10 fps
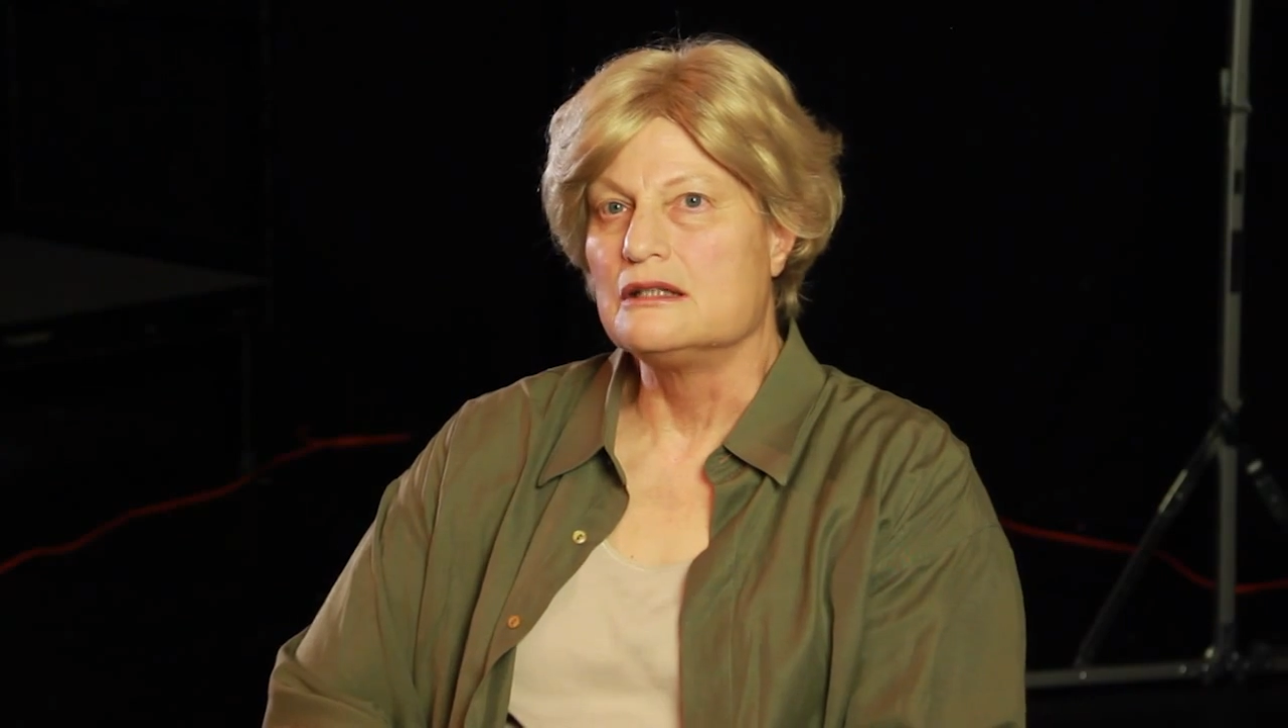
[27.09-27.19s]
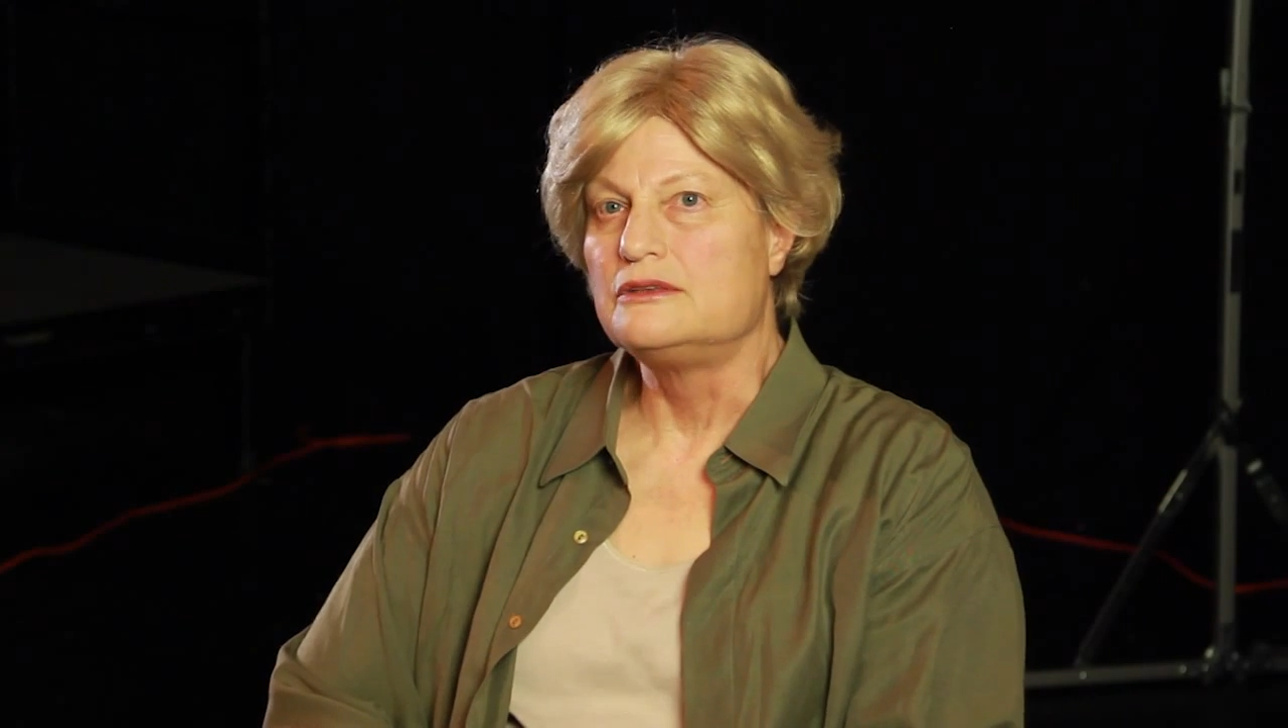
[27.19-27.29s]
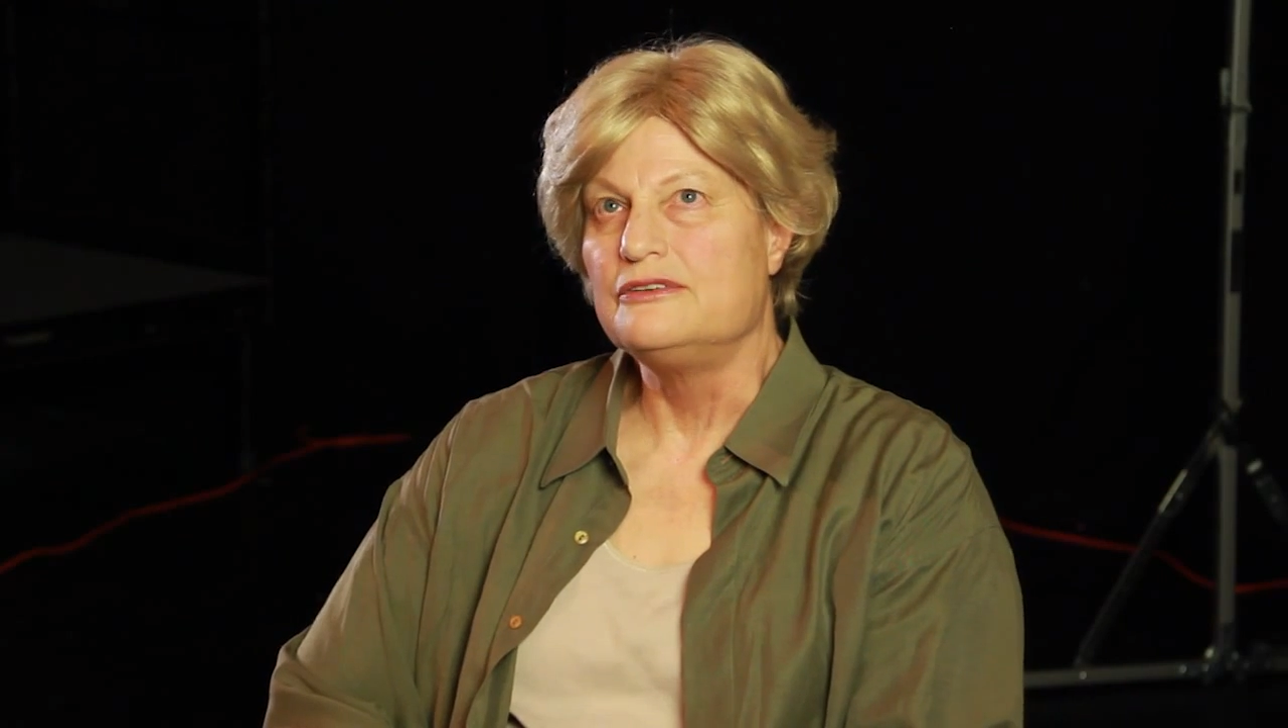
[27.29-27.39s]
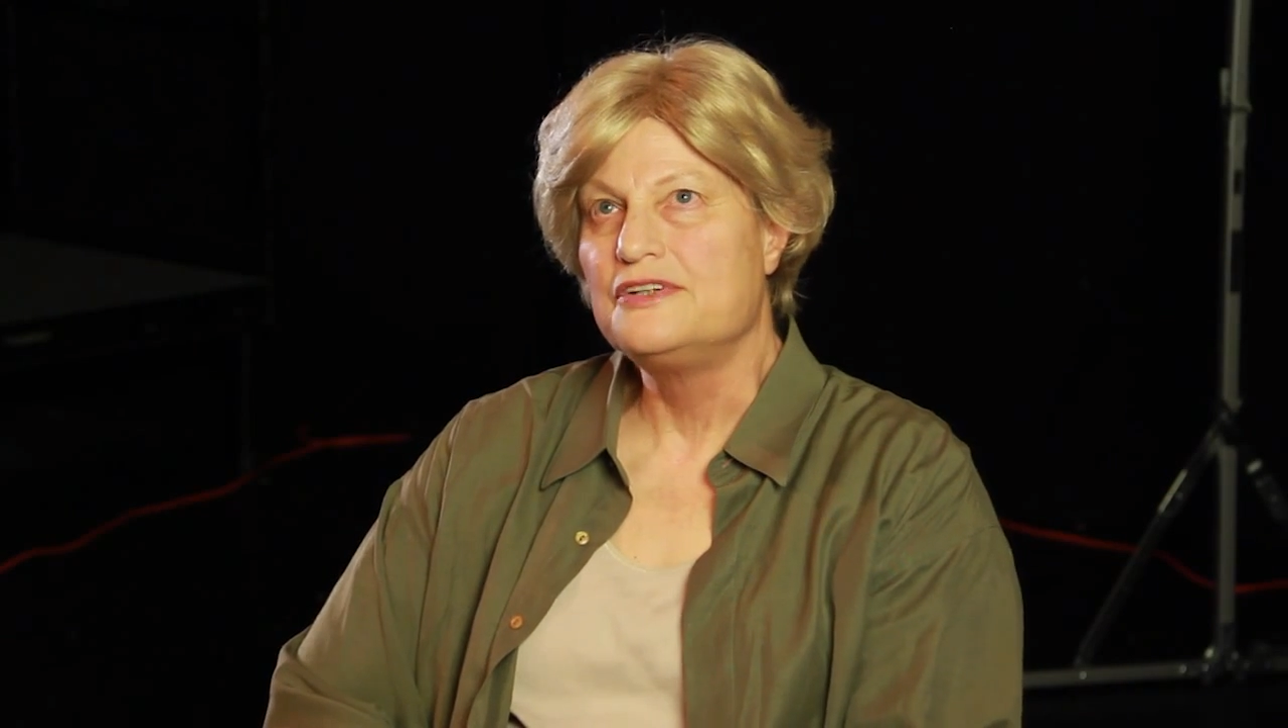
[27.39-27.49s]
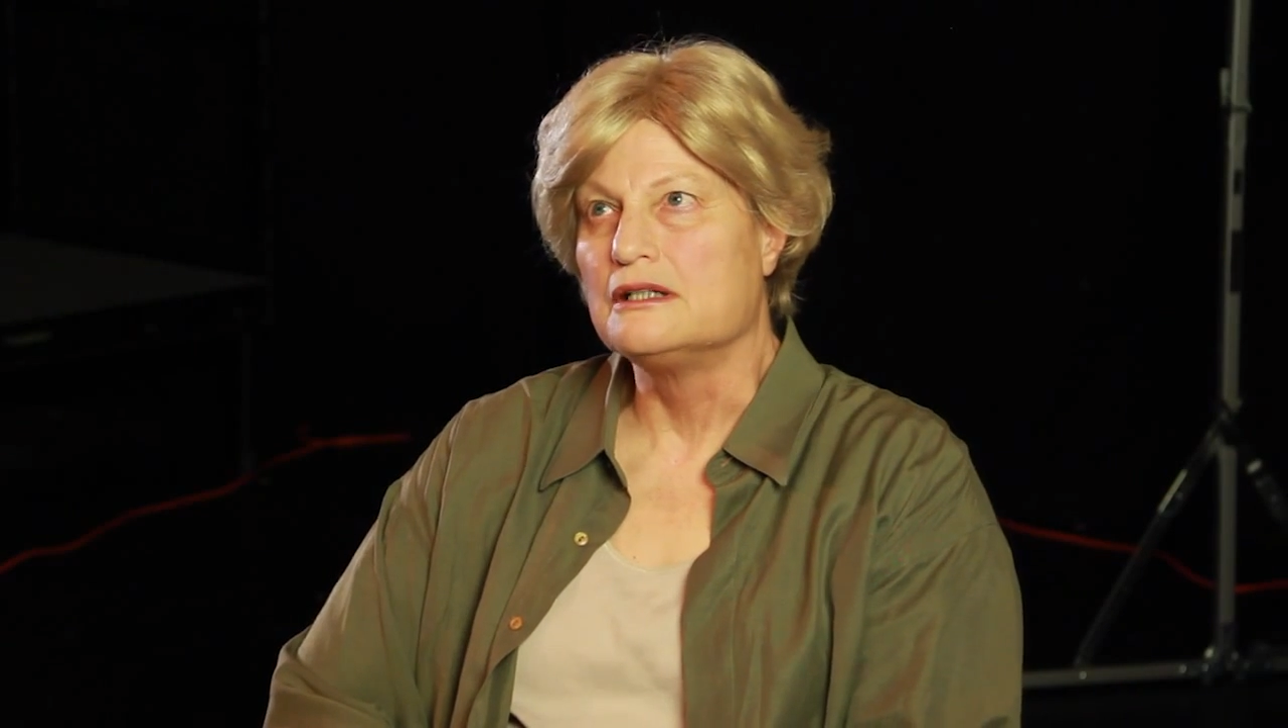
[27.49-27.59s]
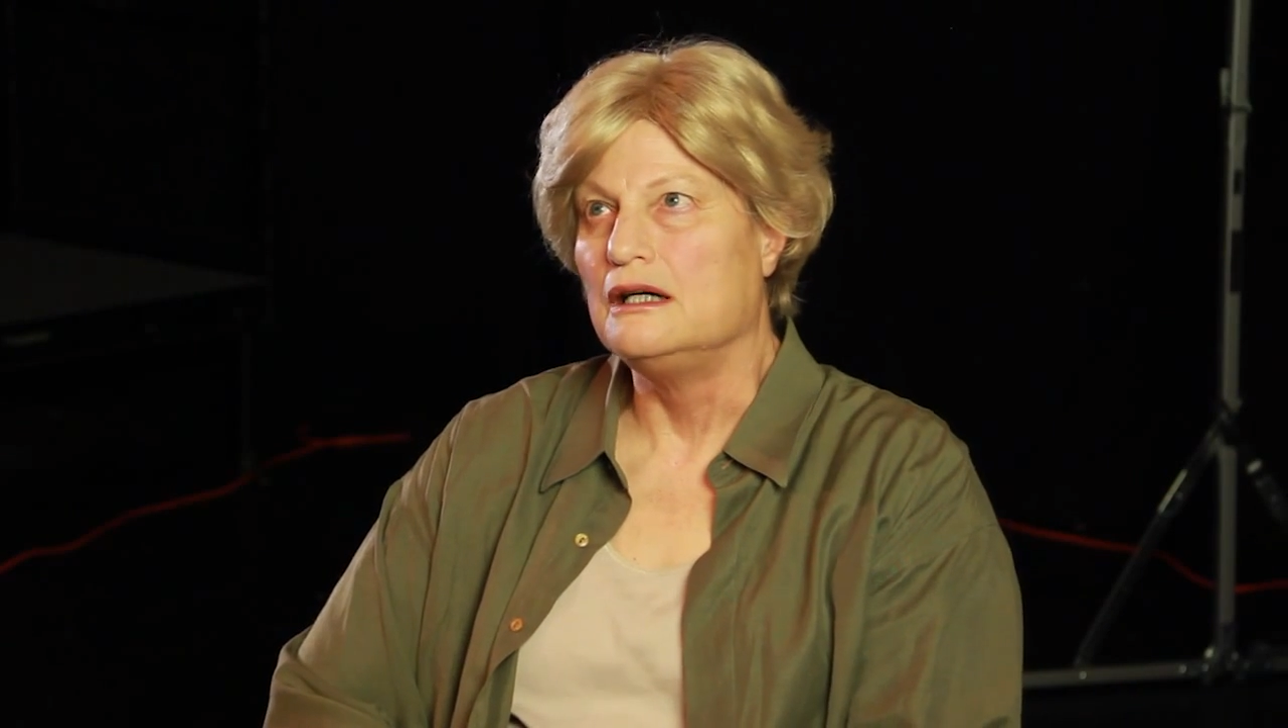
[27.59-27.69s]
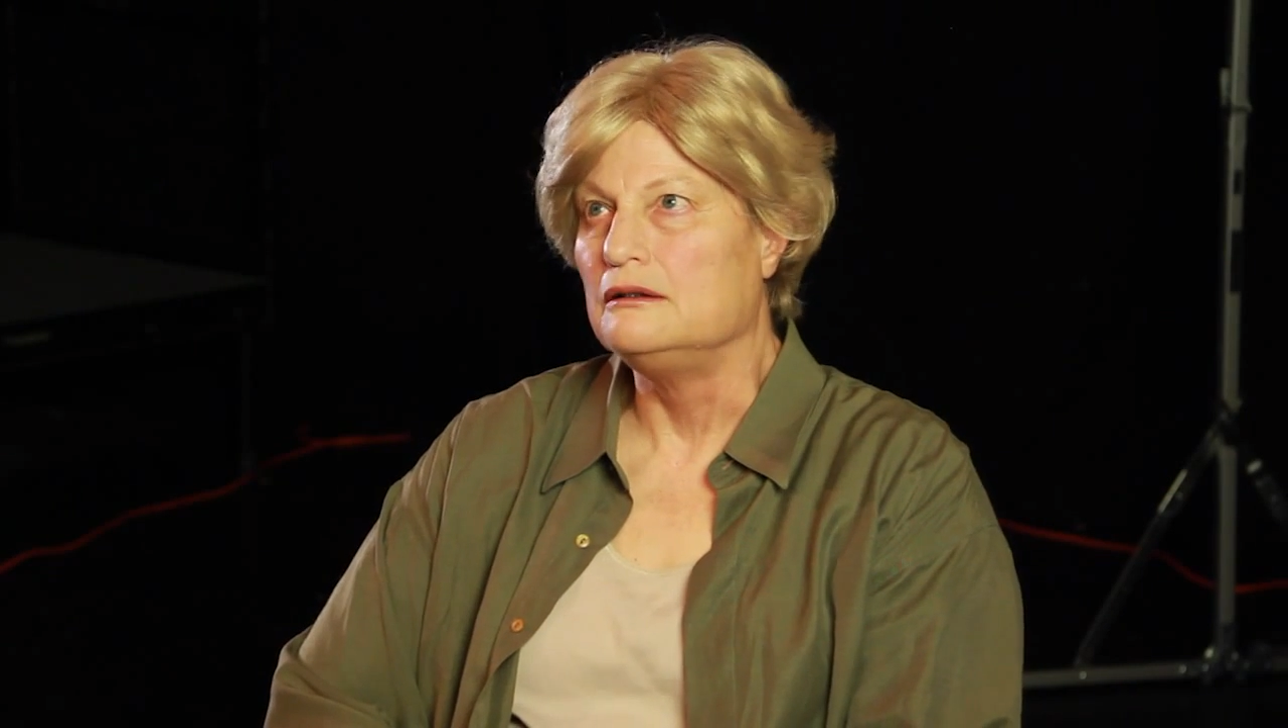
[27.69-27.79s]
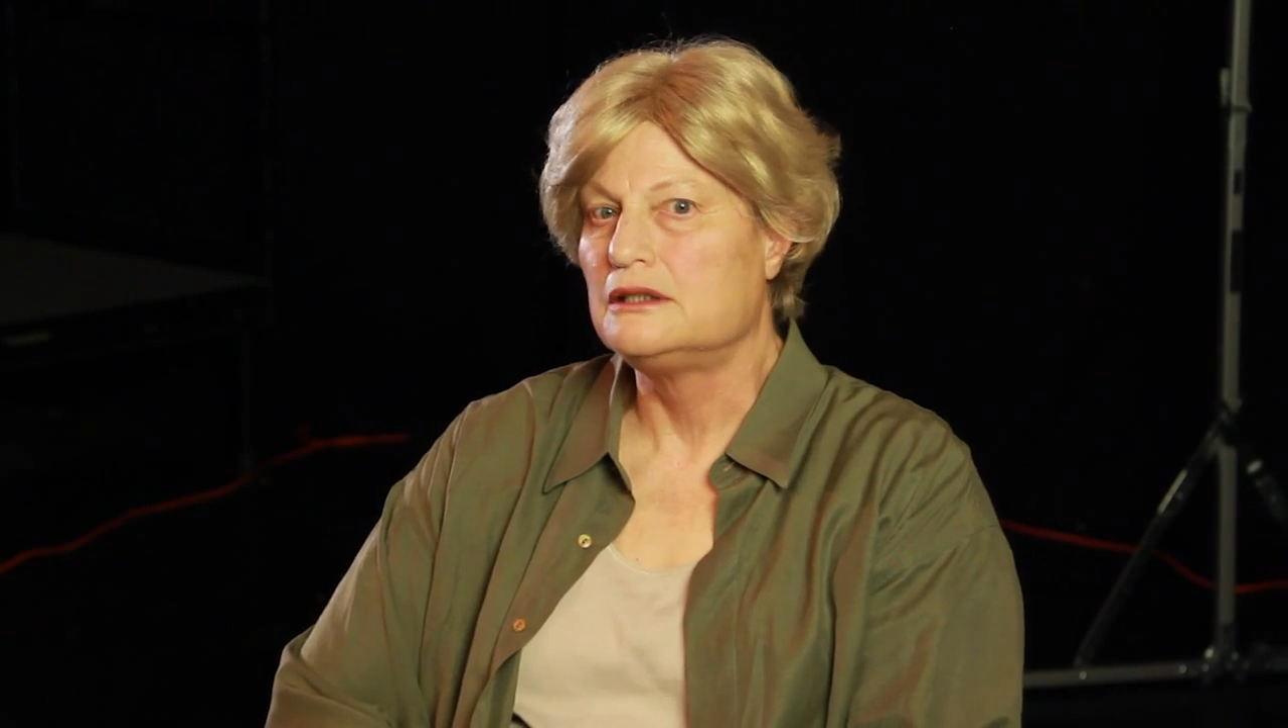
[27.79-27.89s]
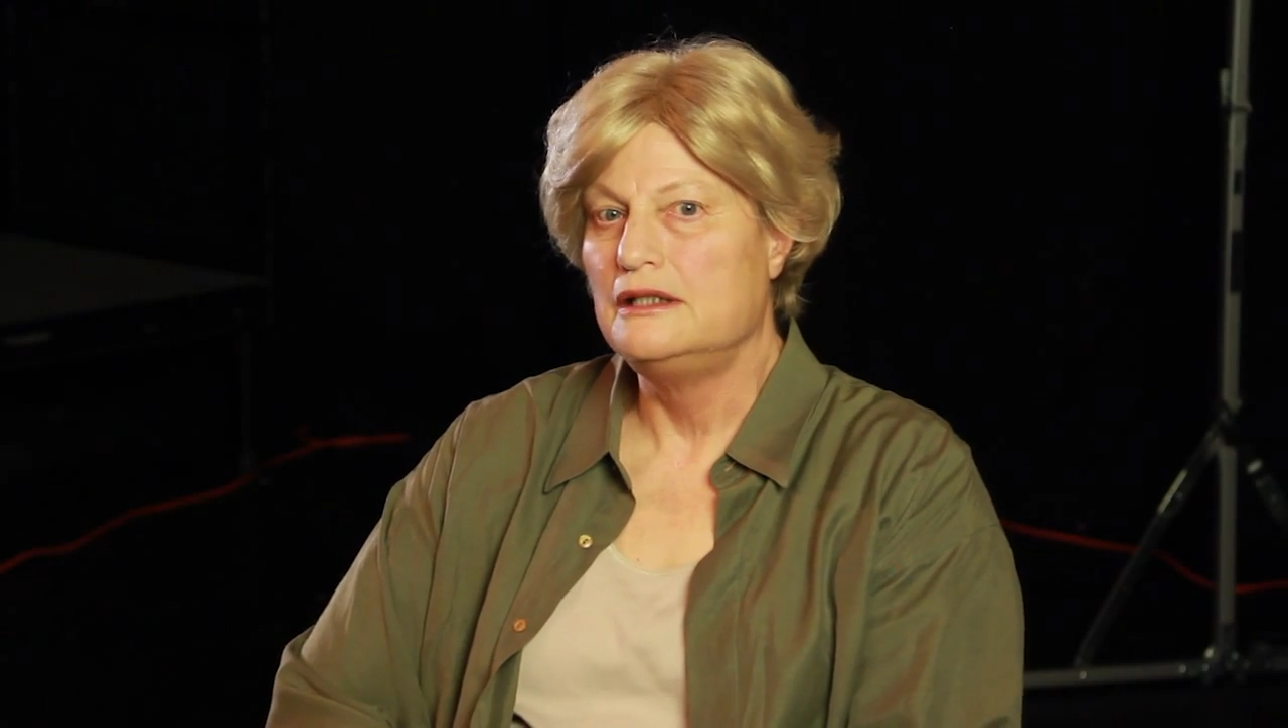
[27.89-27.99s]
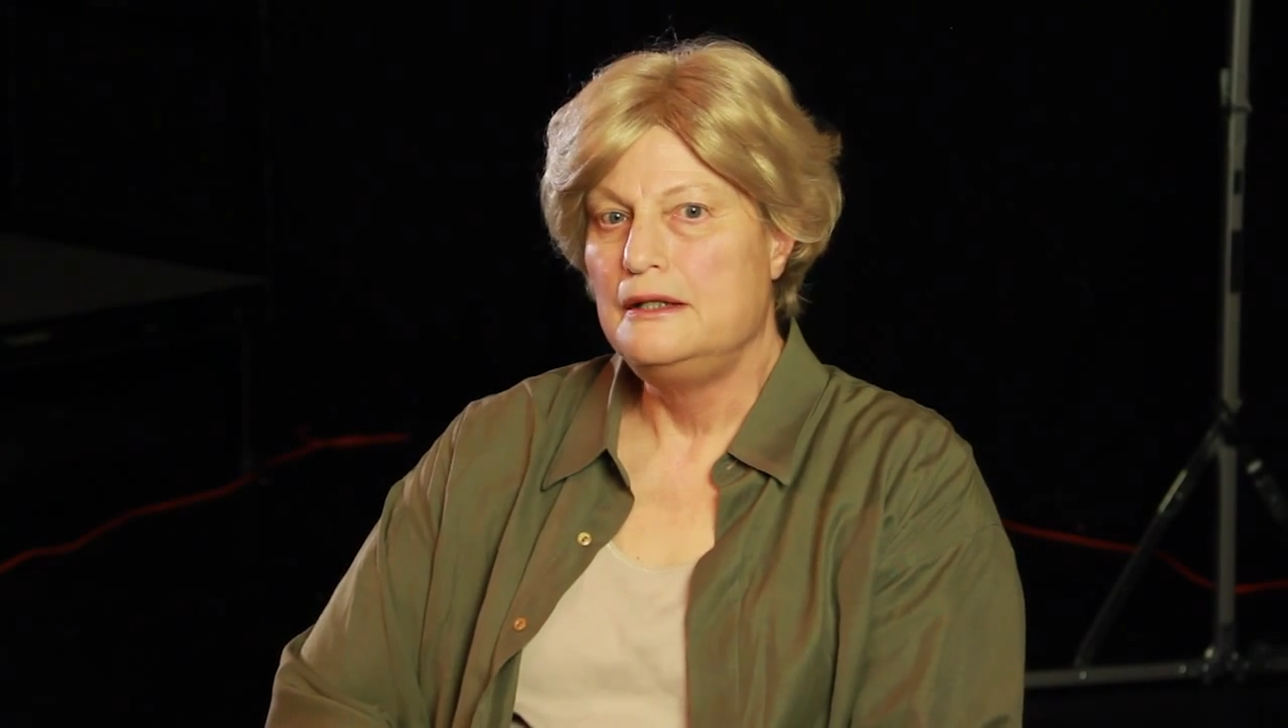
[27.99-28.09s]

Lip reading: difficult.